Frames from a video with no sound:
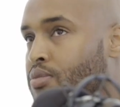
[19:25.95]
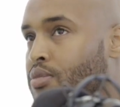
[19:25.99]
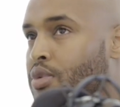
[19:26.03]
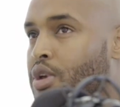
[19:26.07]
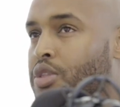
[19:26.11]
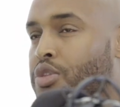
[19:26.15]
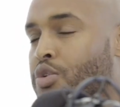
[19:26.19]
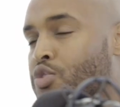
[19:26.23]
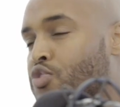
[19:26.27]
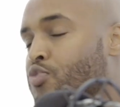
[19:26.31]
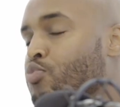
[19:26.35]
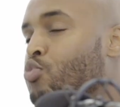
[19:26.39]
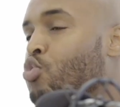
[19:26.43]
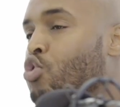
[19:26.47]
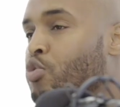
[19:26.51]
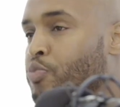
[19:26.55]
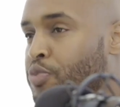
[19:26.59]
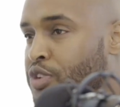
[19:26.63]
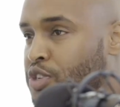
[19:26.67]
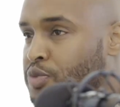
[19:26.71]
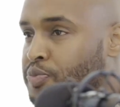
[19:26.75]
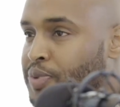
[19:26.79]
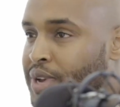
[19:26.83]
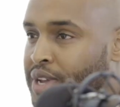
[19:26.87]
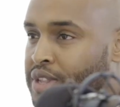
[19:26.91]
there's more
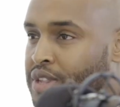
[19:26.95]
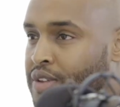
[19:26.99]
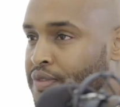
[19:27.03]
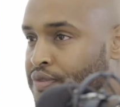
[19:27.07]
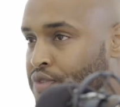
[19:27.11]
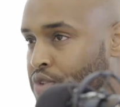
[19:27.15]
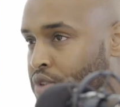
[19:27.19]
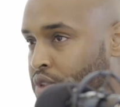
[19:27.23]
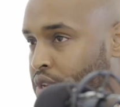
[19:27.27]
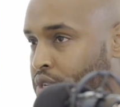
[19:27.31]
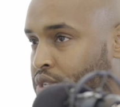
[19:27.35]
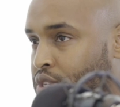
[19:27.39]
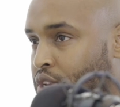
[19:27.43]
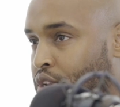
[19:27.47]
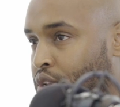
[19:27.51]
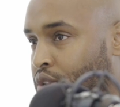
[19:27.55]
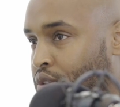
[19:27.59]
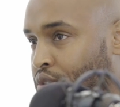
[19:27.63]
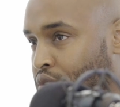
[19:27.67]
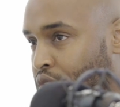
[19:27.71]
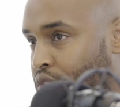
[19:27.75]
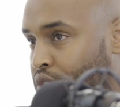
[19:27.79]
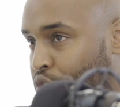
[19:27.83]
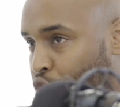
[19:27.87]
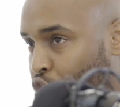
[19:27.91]
perspective to this
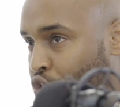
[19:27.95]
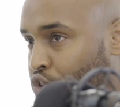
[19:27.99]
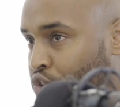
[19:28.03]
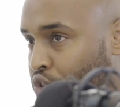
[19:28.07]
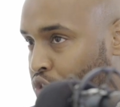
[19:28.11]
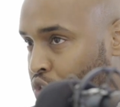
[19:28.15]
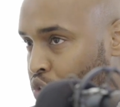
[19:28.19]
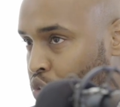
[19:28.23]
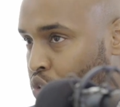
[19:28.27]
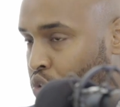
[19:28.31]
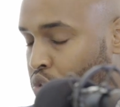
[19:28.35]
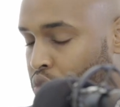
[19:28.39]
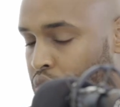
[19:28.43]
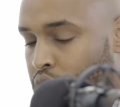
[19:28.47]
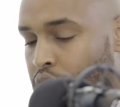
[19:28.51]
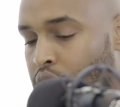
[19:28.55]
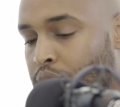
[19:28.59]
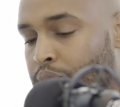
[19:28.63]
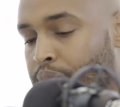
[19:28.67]
than just 2,